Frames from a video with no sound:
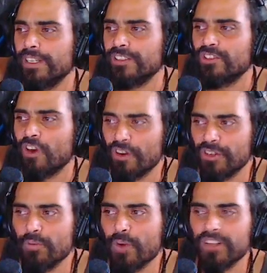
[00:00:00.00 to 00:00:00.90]
I started
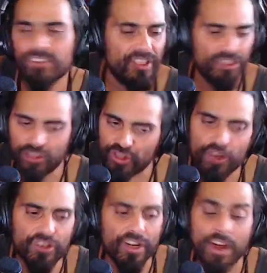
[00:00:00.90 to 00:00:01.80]
to watch, I just
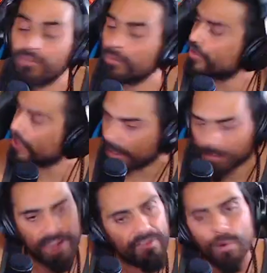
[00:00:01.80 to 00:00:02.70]
turned it off and was like, I'm
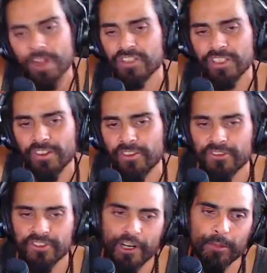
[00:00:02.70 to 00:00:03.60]
never watching another
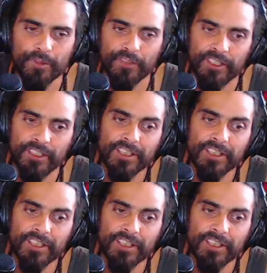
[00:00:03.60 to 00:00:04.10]
scary movie.